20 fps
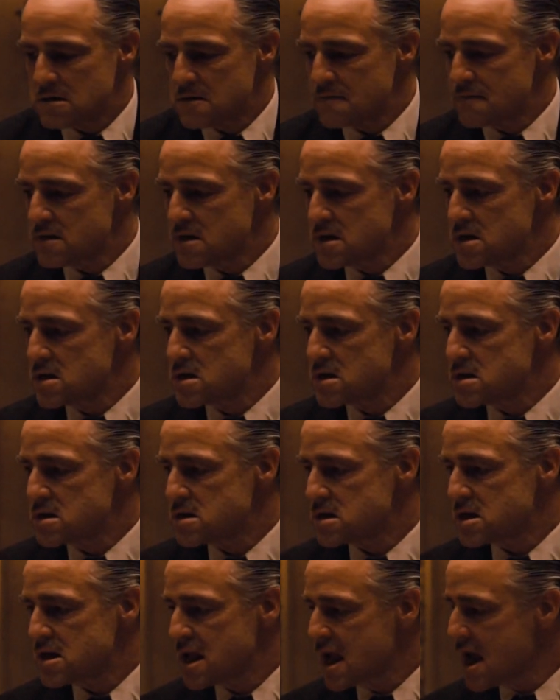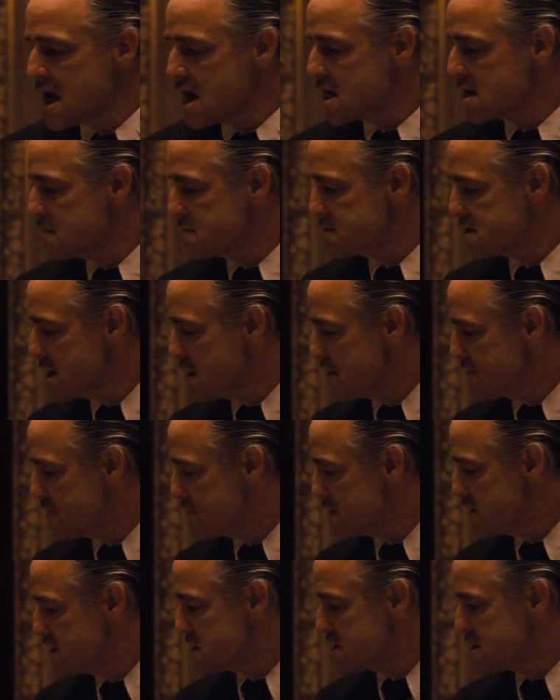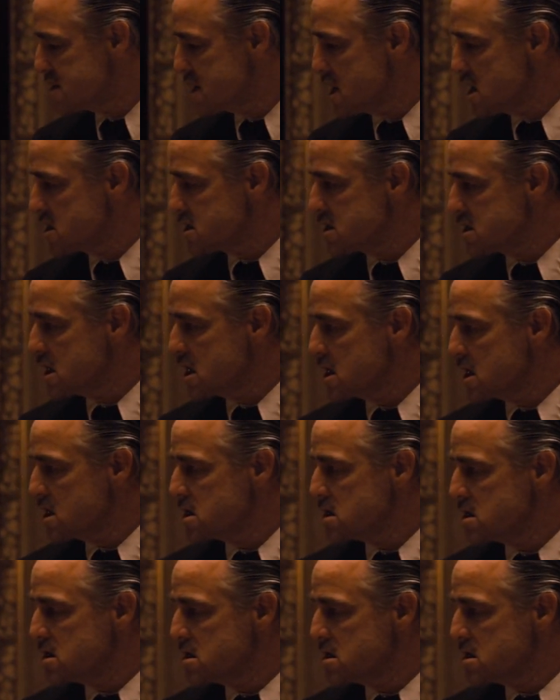or if he should hang himself in his jail cell,